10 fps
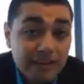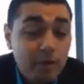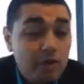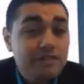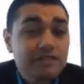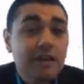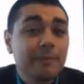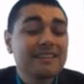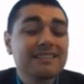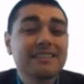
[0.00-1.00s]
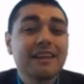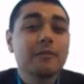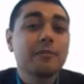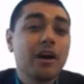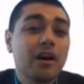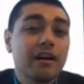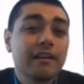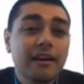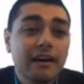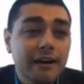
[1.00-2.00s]
Most of the time that's set up
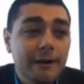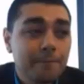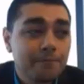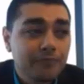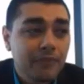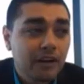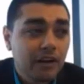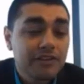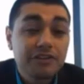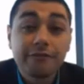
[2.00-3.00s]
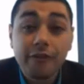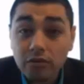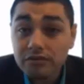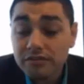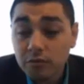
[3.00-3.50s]
on default,